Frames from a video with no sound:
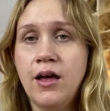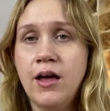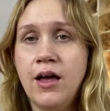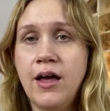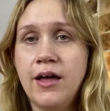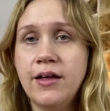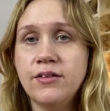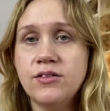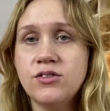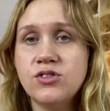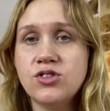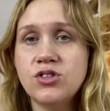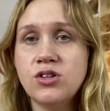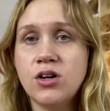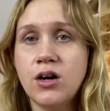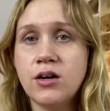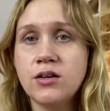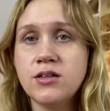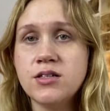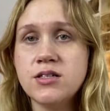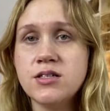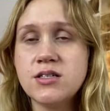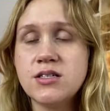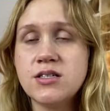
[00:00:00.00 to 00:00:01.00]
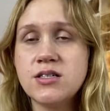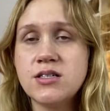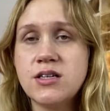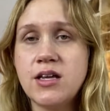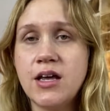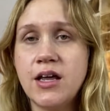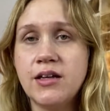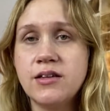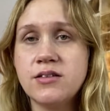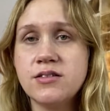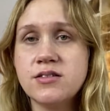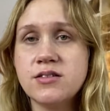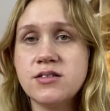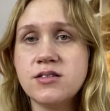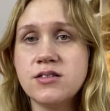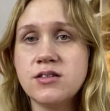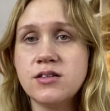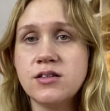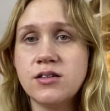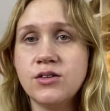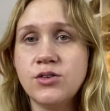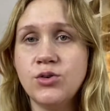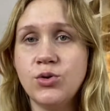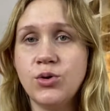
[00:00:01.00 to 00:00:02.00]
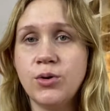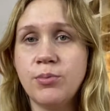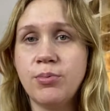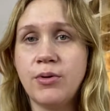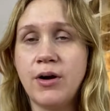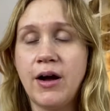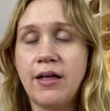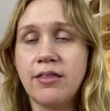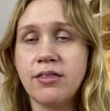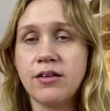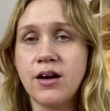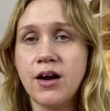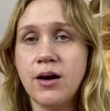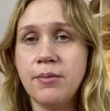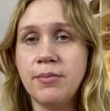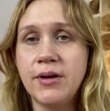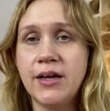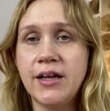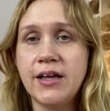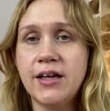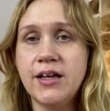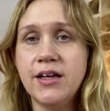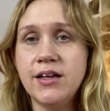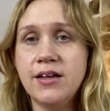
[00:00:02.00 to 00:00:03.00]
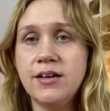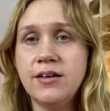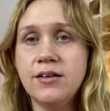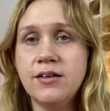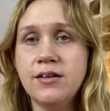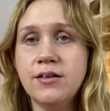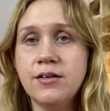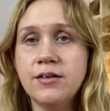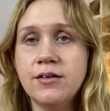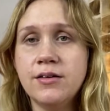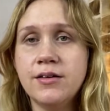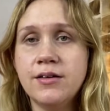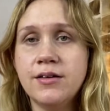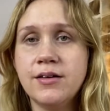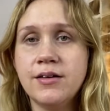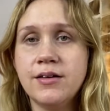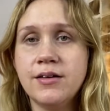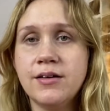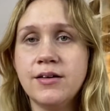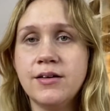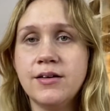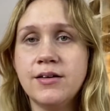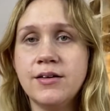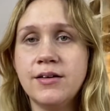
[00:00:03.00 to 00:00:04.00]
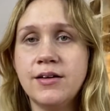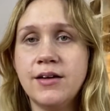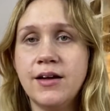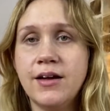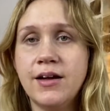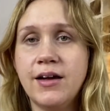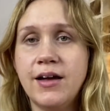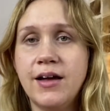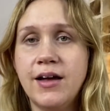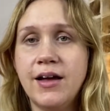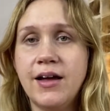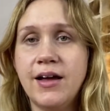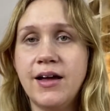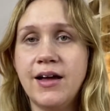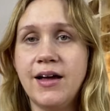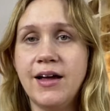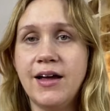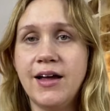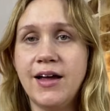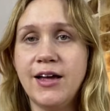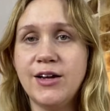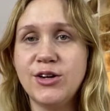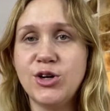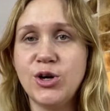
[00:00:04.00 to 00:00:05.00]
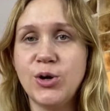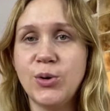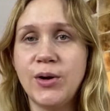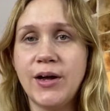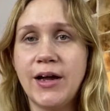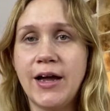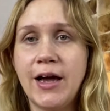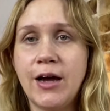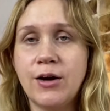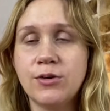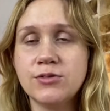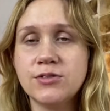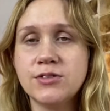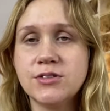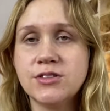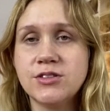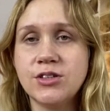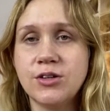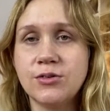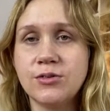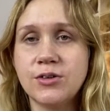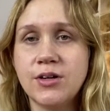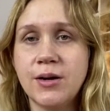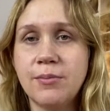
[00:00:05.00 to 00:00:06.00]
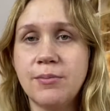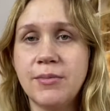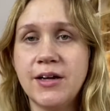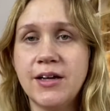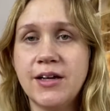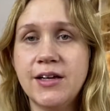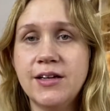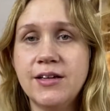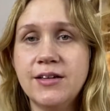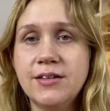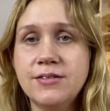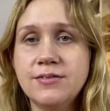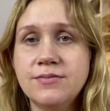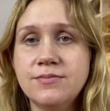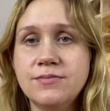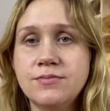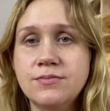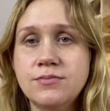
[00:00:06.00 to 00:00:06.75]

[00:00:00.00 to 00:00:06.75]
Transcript: and start to sense your breath coming in and going out. So coming in